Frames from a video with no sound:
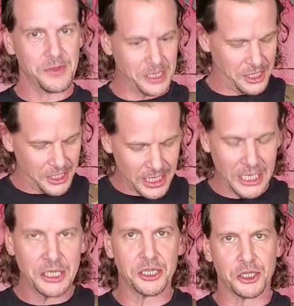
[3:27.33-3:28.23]
It's a
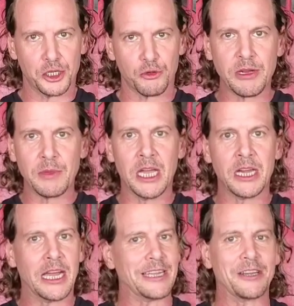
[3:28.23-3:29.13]
nice
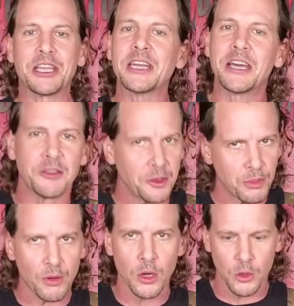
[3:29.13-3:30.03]
streamline. I could get down in the
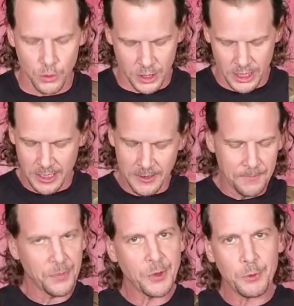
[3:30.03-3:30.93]
prone
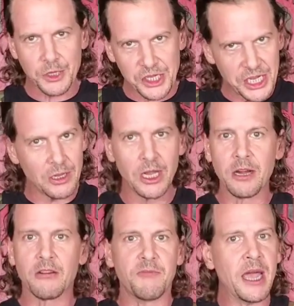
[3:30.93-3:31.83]
with a single
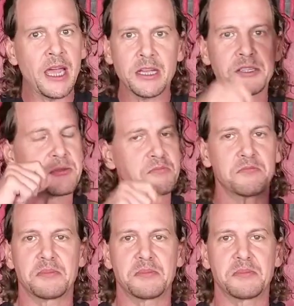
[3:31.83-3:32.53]
layer of mags.